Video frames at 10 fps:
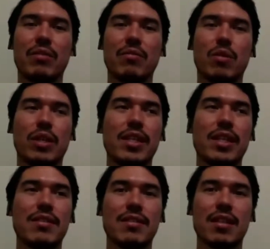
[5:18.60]
what it
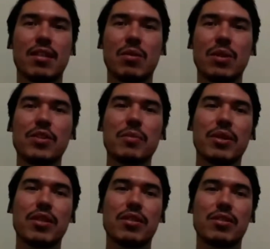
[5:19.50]
is that the Holy
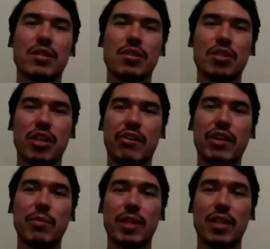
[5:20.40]
Spirit is
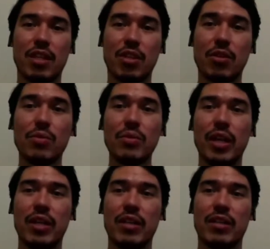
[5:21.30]
sharing within you.
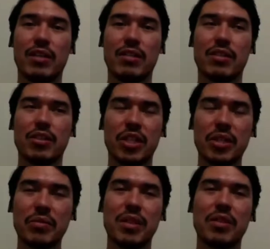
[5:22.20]

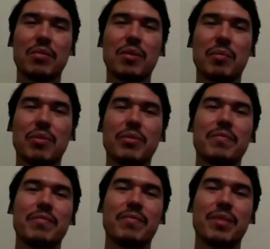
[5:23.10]
Share it with other people,
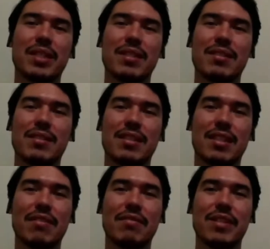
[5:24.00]
because it's a
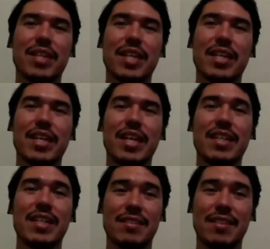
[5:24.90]
gift that
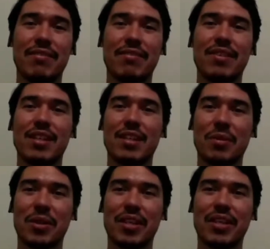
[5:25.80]
is definitely
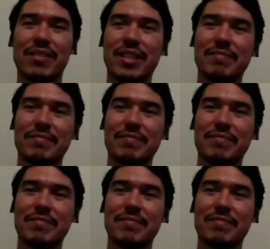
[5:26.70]
worth giving.